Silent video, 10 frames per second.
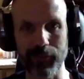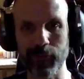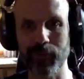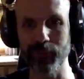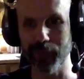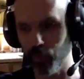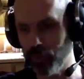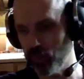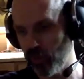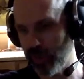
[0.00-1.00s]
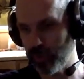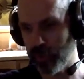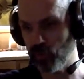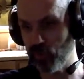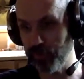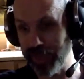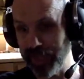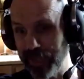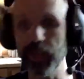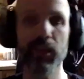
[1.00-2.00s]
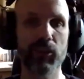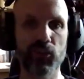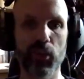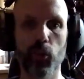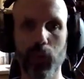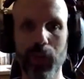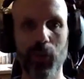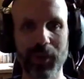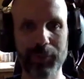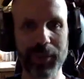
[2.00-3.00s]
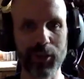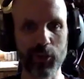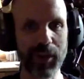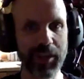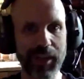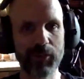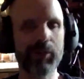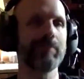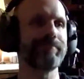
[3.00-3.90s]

This seems like a really shitty place to be, so we don't want to be here right now.